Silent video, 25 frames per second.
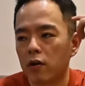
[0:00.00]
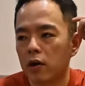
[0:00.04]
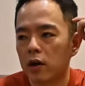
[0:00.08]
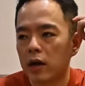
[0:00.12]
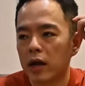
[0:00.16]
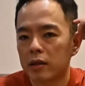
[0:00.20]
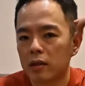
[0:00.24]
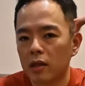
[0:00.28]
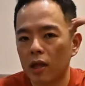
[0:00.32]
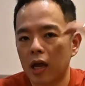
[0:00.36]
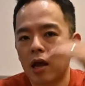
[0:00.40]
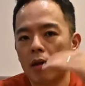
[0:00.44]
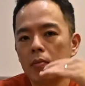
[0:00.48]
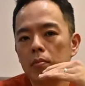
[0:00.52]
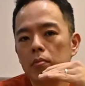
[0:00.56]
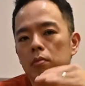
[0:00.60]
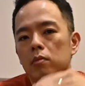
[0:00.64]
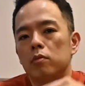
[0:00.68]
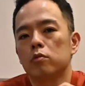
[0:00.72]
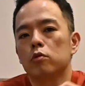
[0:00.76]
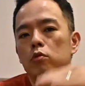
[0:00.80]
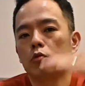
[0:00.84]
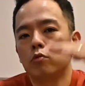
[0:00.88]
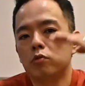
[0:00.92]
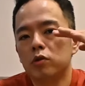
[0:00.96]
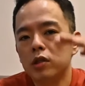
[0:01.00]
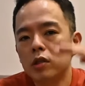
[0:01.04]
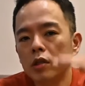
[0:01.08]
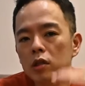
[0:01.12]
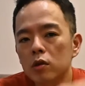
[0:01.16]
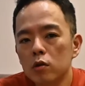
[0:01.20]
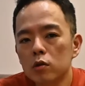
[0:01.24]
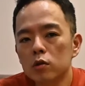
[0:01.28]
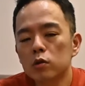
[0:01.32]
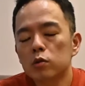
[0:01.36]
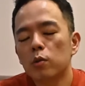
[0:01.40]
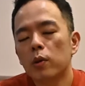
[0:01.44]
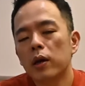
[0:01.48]
attempt to
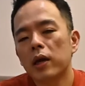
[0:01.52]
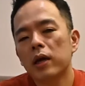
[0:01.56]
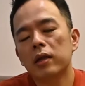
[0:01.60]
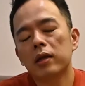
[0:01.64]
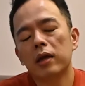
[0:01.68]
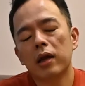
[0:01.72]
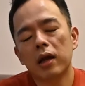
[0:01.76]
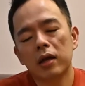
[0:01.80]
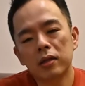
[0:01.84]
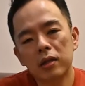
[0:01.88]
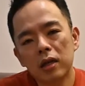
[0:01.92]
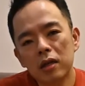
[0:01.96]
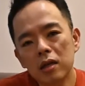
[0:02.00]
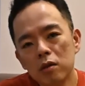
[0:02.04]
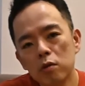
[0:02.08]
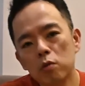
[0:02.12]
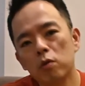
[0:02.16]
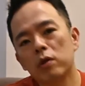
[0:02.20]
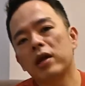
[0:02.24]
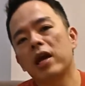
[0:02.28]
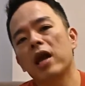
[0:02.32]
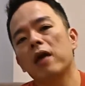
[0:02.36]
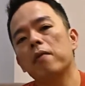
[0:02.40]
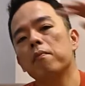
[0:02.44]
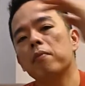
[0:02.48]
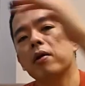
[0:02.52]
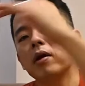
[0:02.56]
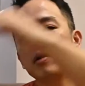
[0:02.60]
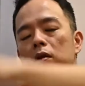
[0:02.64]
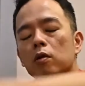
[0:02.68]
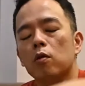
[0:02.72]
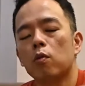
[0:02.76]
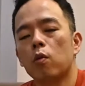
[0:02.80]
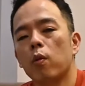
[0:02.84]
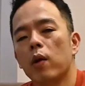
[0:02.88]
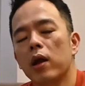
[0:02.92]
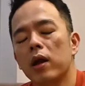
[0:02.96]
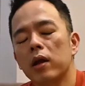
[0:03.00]
reduce weight and then you gain back the
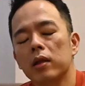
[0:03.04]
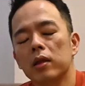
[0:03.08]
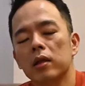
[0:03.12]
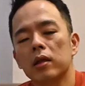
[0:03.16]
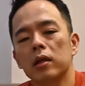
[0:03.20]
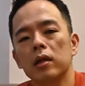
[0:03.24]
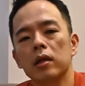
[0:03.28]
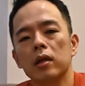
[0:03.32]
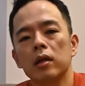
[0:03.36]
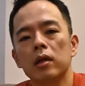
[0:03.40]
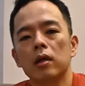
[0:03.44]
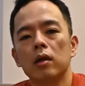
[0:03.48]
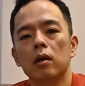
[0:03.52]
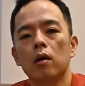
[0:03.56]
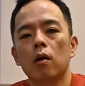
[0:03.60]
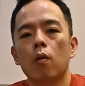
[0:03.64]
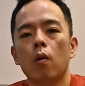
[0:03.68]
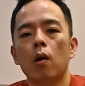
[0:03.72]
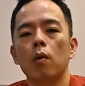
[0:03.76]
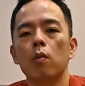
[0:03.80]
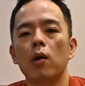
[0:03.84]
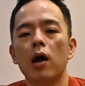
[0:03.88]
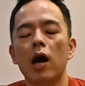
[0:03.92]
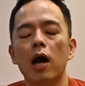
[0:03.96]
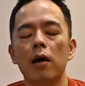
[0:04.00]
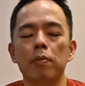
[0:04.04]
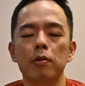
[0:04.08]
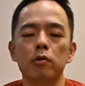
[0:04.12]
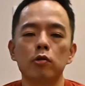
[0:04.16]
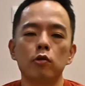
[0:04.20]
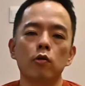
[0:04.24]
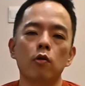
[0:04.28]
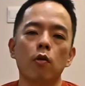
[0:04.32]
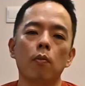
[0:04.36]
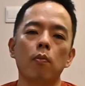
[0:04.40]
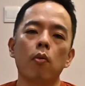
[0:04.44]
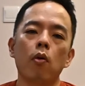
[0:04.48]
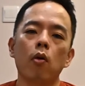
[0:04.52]
weight, what will happen to
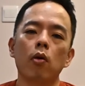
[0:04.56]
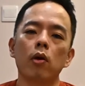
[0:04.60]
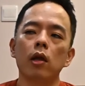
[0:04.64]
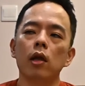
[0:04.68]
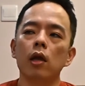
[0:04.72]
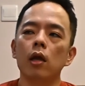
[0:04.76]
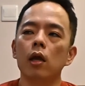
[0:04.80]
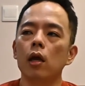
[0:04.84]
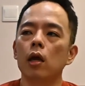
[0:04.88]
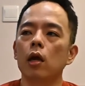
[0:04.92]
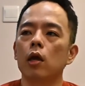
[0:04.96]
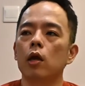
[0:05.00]
your body?